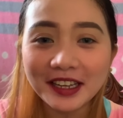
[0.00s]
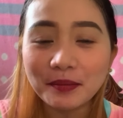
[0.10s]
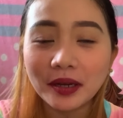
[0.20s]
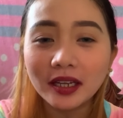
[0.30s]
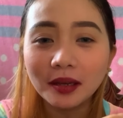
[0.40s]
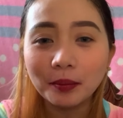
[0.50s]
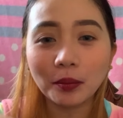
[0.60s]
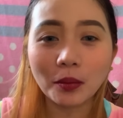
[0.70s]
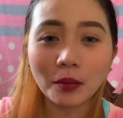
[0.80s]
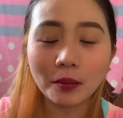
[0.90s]
may
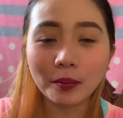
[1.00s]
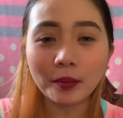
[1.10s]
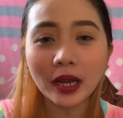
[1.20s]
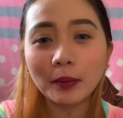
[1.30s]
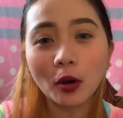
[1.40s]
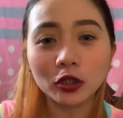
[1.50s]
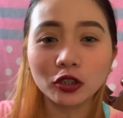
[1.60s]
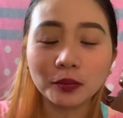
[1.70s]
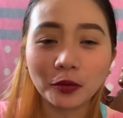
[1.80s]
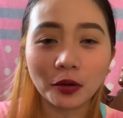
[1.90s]
bell
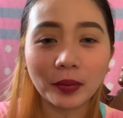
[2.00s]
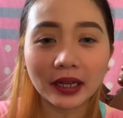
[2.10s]
button po.